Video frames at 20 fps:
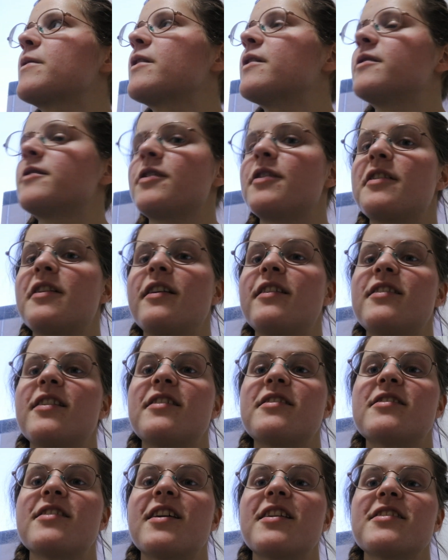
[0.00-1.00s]
So
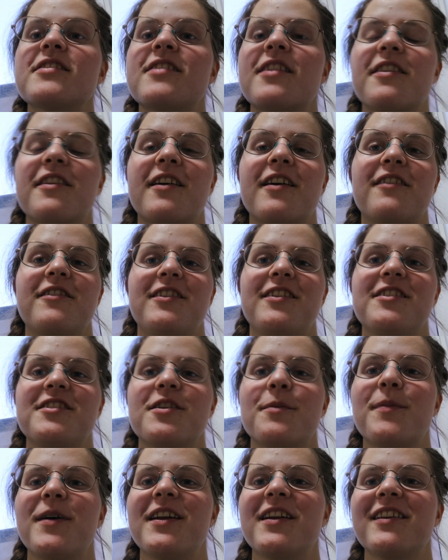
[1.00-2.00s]
it's nice that they have it in
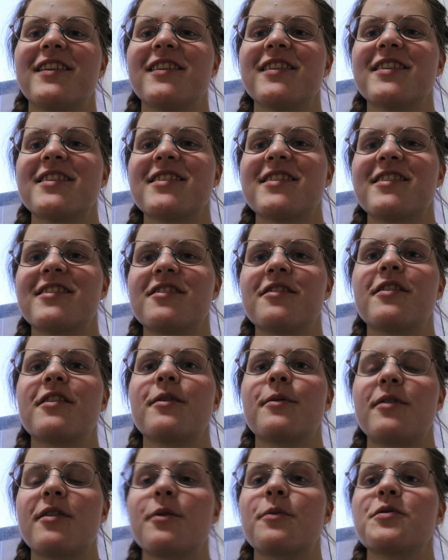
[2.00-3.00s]
Japan at least. So
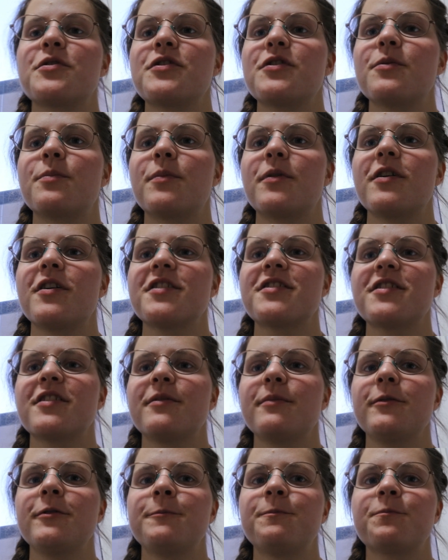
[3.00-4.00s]
that was super
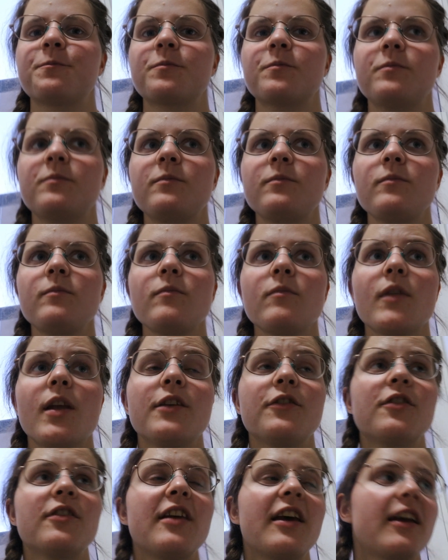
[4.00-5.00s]
awesome. And
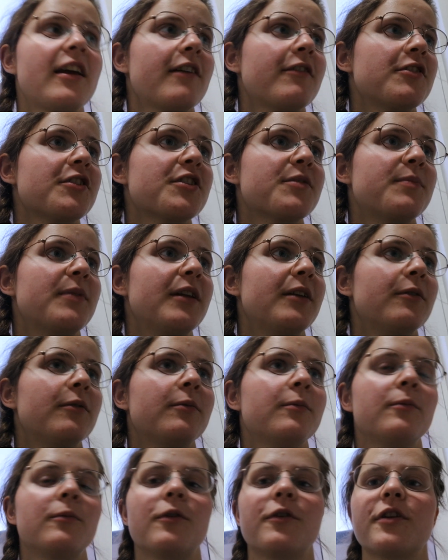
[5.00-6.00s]
today I've just been
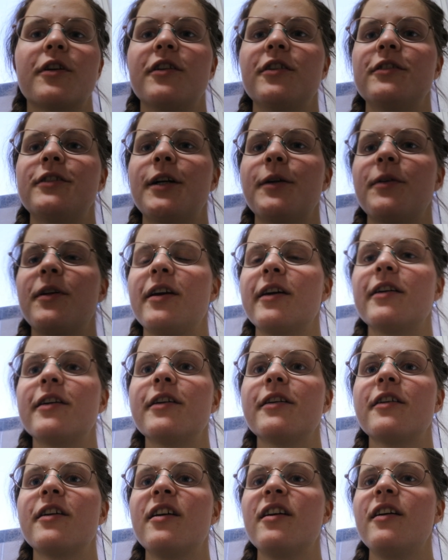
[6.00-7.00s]
walking around here
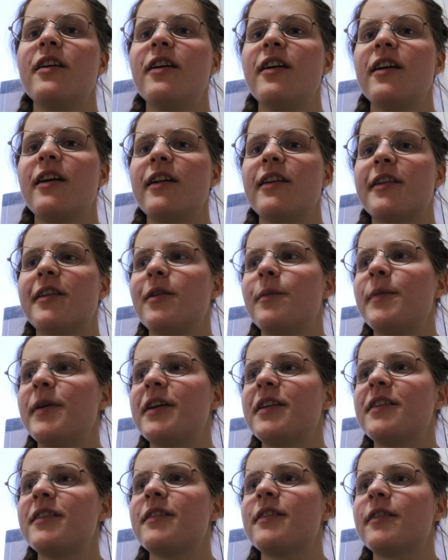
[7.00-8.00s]
a little
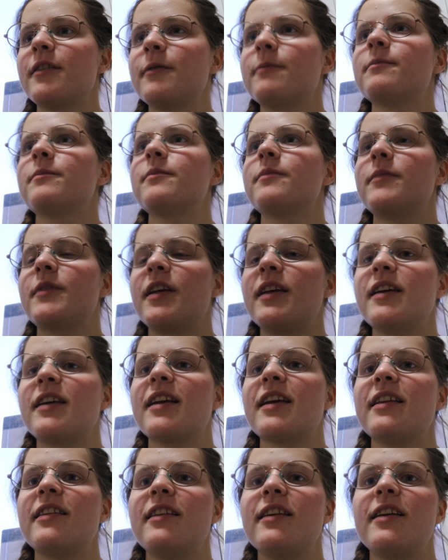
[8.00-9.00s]
bit, taking
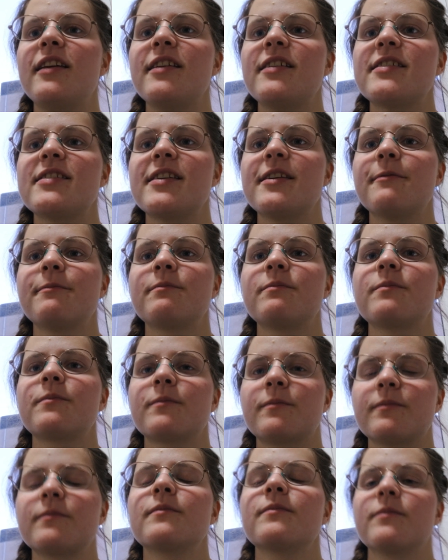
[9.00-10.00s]
it easy.
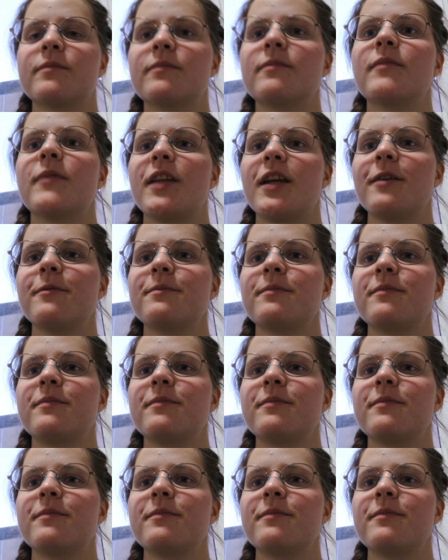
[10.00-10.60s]
Yeah.